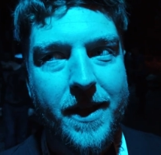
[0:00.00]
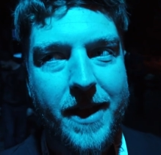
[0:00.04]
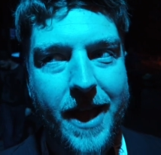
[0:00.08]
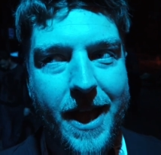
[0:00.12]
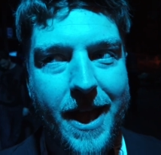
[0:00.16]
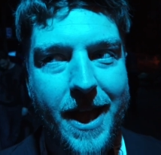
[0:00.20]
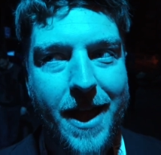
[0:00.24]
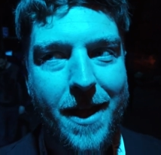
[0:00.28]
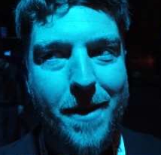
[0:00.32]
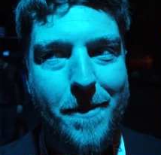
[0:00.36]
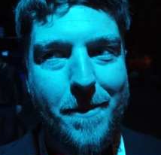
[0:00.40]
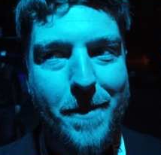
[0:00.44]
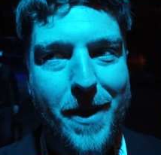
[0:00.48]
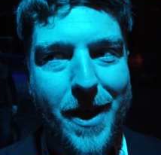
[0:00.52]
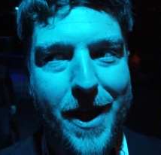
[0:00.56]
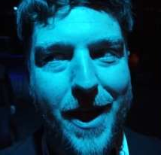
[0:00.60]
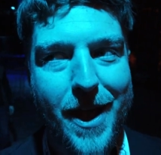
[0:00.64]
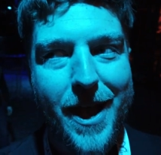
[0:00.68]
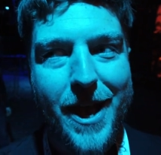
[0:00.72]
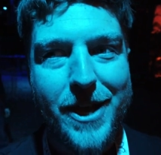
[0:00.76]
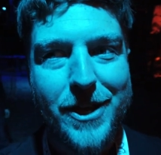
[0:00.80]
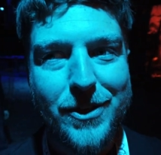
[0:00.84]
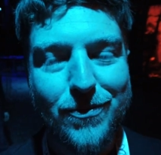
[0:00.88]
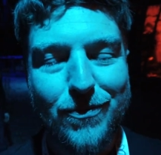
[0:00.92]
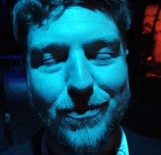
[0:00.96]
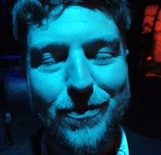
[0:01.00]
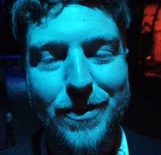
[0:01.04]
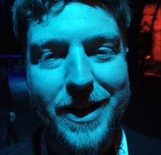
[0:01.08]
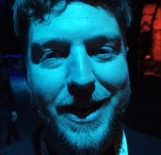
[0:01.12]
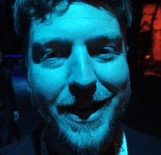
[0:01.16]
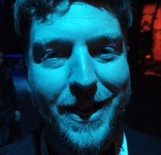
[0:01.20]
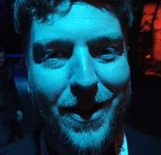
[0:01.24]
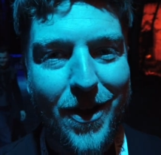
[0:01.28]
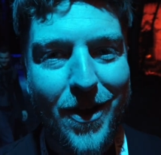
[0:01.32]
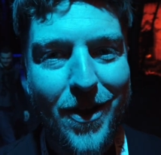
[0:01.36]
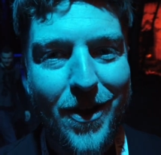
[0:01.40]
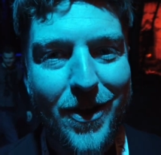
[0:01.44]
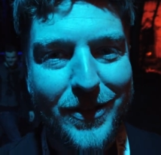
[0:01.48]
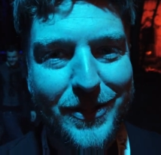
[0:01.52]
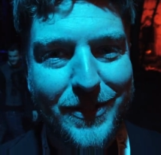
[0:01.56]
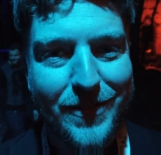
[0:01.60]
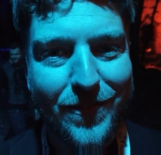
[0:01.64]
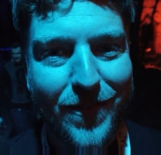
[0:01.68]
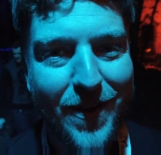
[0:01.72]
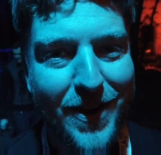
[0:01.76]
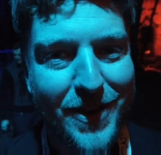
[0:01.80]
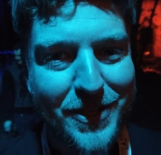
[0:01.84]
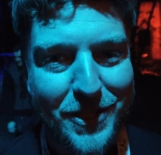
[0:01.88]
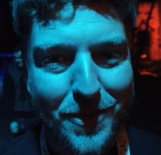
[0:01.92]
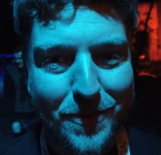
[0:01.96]
It's really hard to
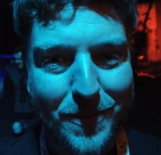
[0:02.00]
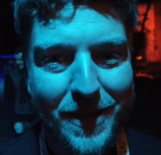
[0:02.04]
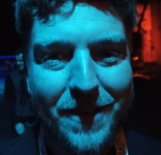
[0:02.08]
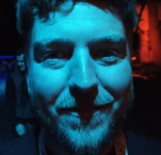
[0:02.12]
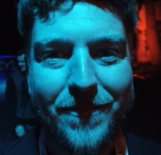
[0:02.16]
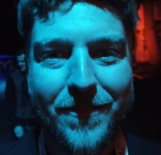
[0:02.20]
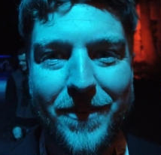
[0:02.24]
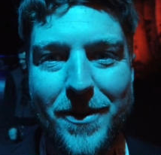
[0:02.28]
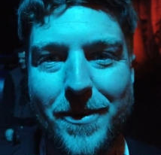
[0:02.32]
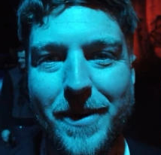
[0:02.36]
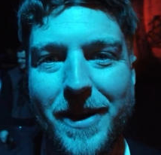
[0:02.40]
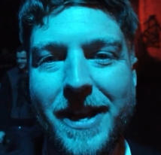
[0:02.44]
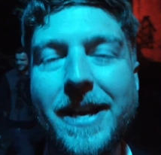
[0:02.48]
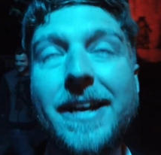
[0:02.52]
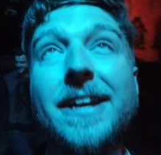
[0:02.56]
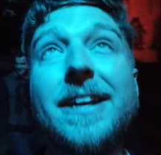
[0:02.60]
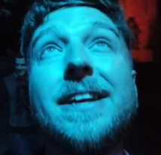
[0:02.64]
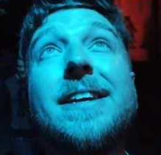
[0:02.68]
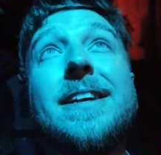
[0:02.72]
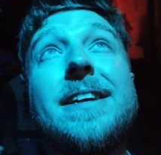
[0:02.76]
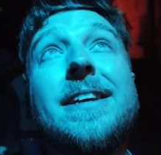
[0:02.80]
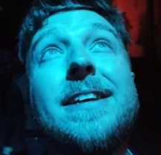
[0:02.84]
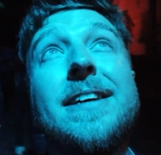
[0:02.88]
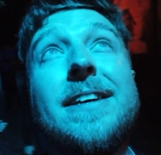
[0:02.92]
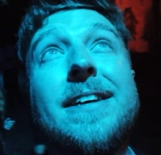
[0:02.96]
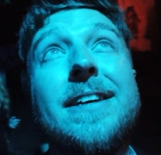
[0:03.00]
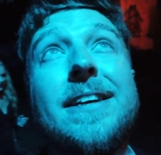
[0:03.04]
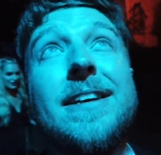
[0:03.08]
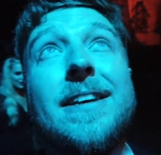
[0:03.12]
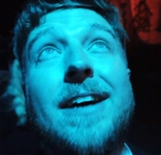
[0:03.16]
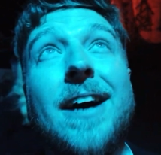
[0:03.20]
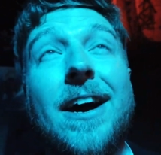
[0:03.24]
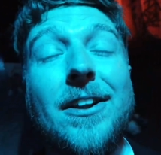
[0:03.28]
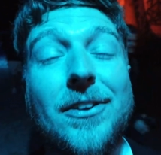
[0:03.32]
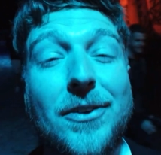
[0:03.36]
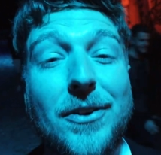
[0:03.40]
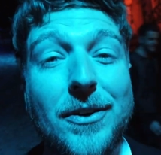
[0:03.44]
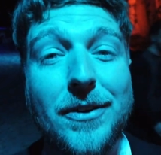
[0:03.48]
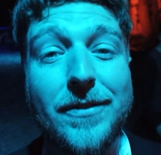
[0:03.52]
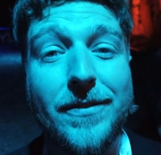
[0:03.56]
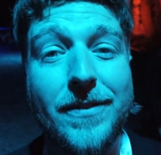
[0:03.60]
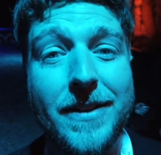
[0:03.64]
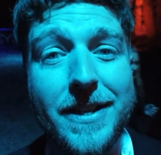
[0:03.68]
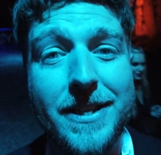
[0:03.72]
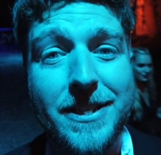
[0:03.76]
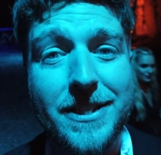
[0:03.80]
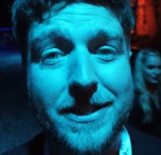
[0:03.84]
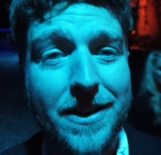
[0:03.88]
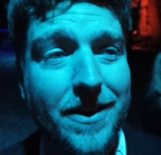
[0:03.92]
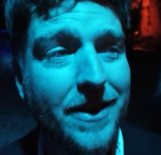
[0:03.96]
find your way through it. I look awful
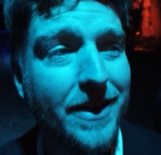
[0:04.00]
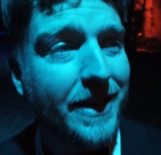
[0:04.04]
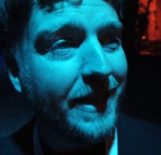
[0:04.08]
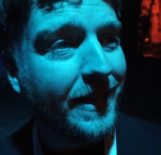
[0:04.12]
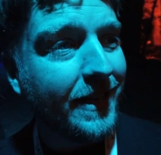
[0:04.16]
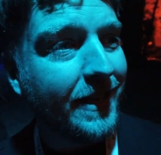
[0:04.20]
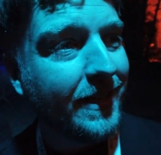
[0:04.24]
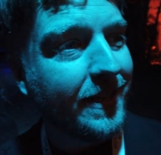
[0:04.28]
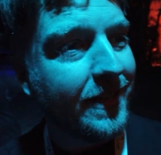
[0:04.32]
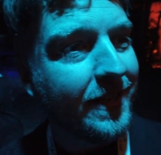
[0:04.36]
in this lighting.